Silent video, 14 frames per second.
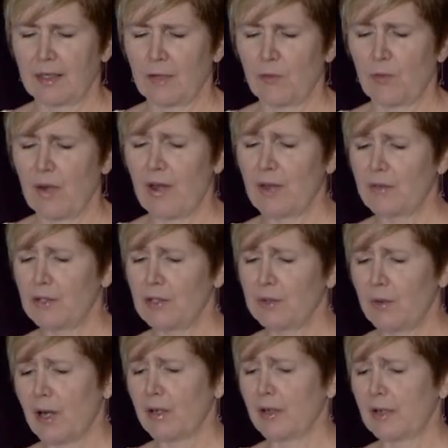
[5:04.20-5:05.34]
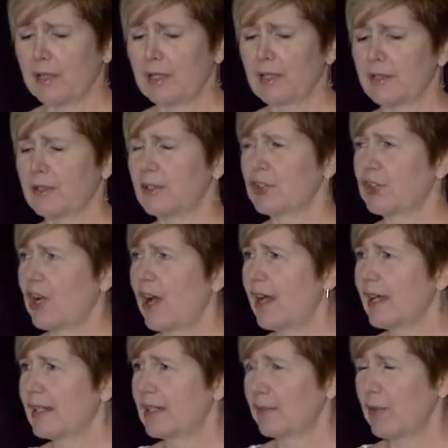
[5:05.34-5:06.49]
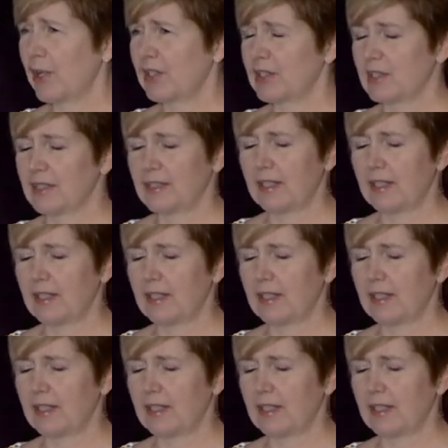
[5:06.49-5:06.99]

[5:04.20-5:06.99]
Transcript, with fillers: wherever you are on the shy to bossy